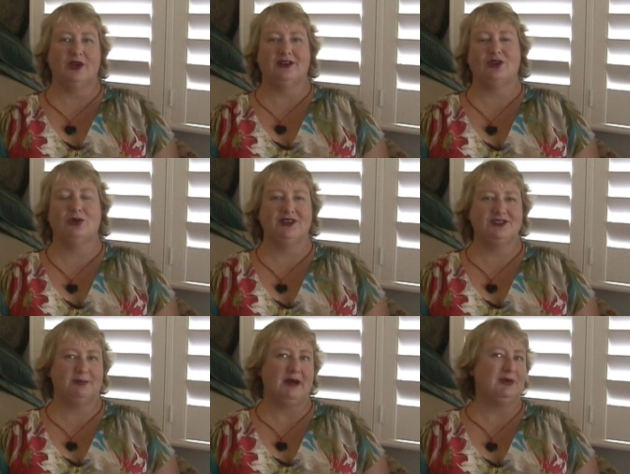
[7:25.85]
when according
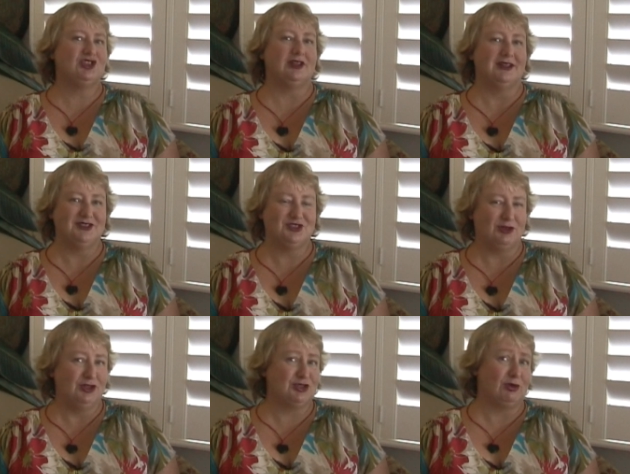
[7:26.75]
to the publishing
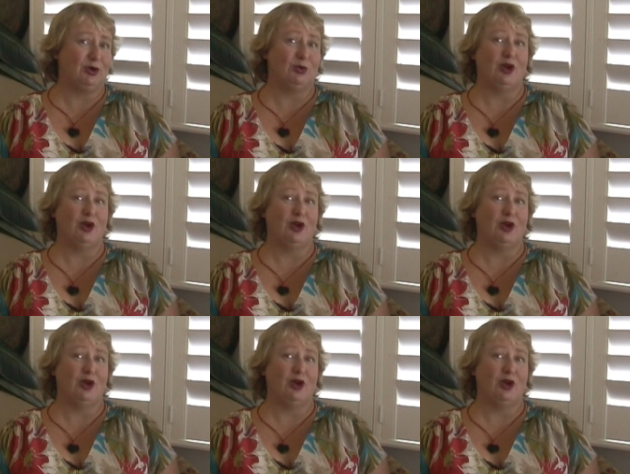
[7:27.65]
industry historical